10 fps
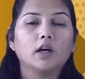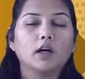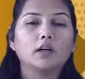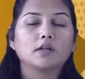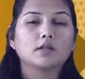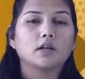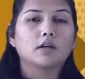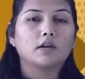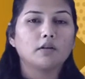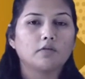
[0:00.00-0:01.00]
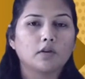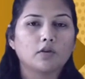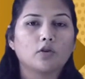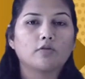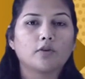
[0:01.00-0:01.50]
It is a river
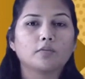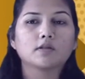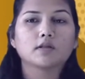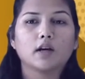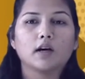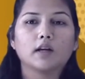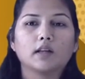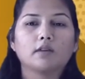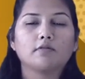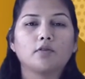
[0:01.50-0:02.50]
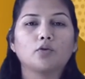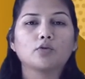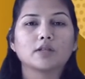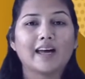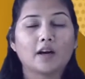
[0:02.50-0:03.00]
from the sky that
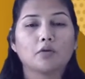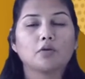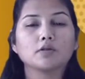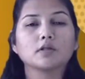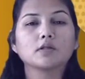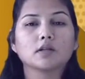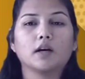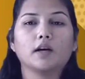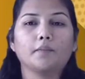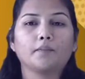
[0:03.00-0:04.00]
flows across the sky.